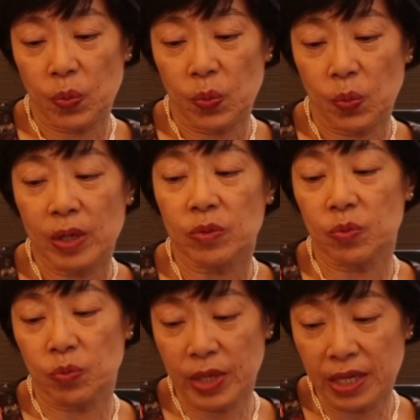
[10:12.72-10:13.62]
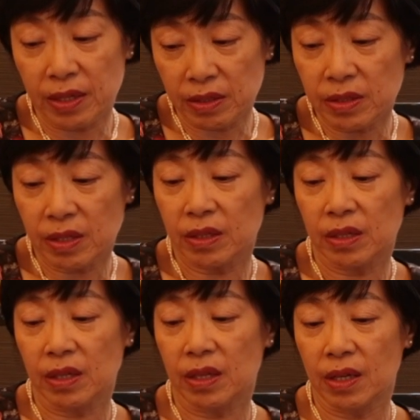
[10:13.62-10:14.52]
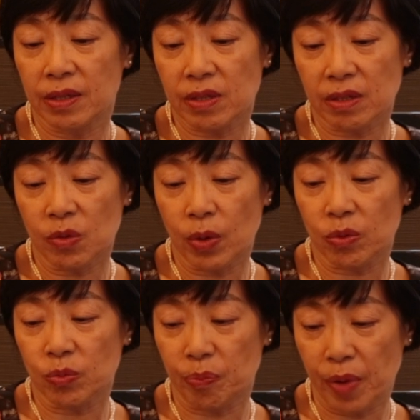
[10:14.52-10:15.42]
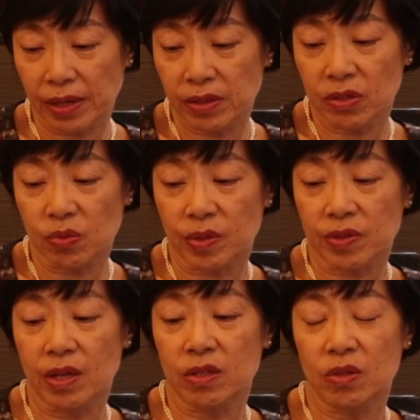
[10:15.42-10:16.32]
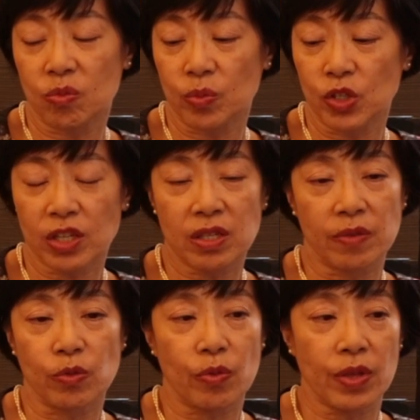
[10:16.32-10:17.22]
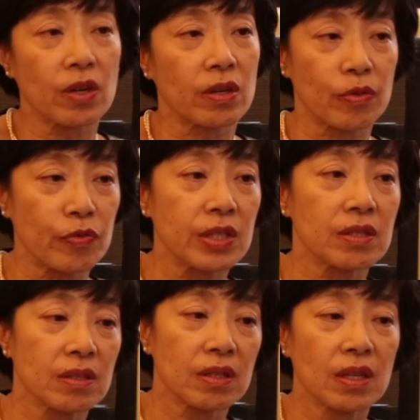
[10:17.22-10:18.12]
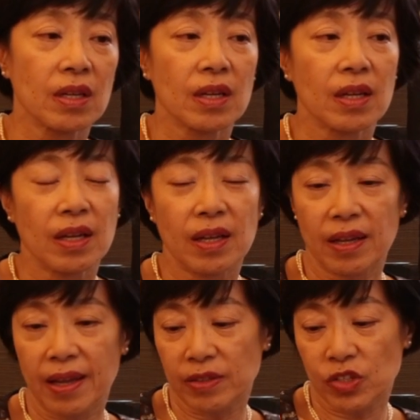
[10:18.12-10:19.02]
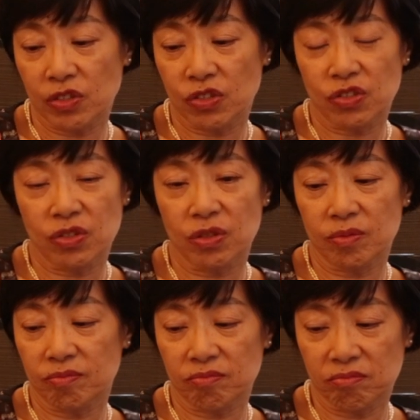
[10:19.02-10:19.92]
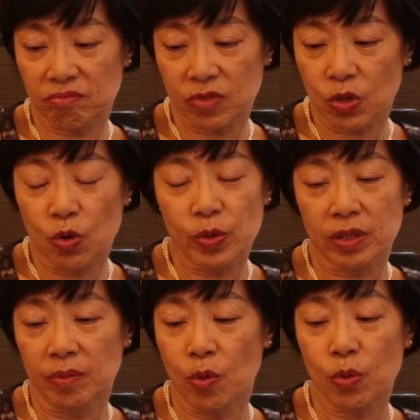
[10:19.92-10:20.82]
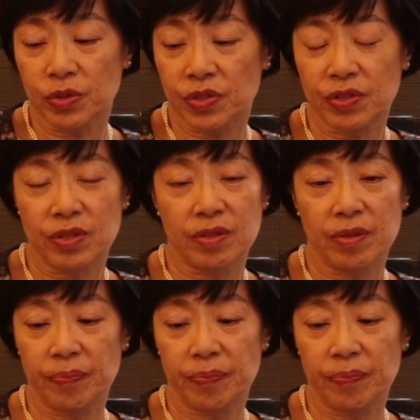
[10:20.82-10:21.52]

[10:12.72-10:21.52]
what we learned and certainly what we practiced was that we just have to think on our feet and just go with the most,